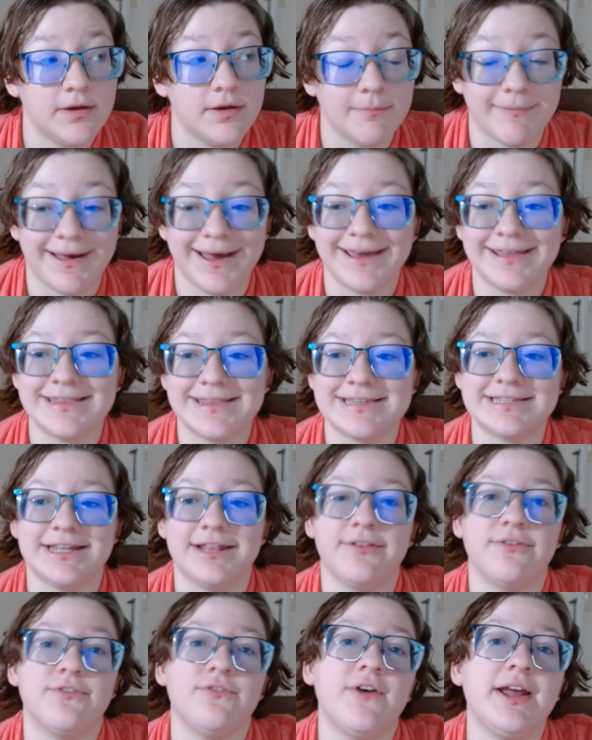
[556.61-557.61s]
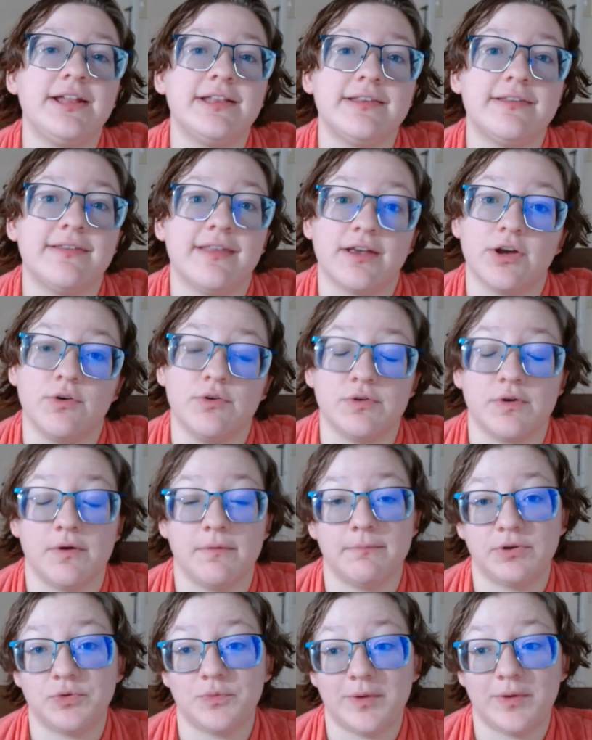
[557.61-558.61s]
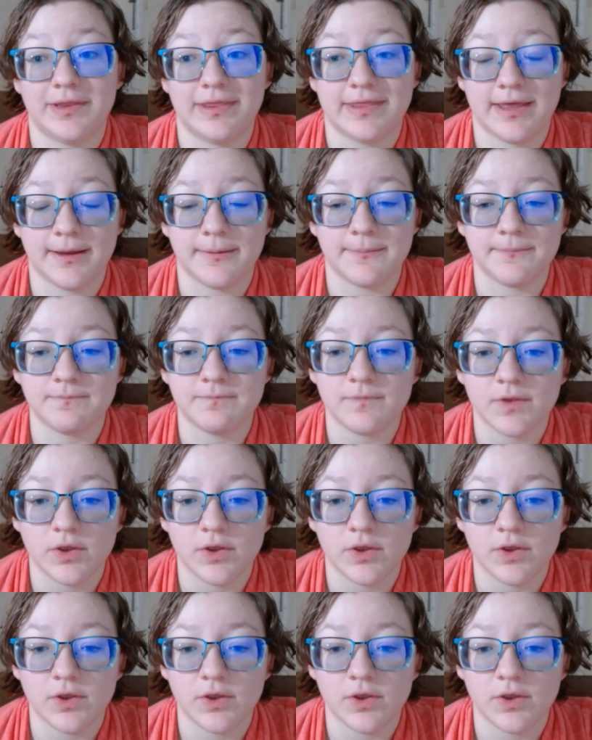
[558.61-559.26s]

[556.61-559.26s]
behind-the-scenes fights that go on between them.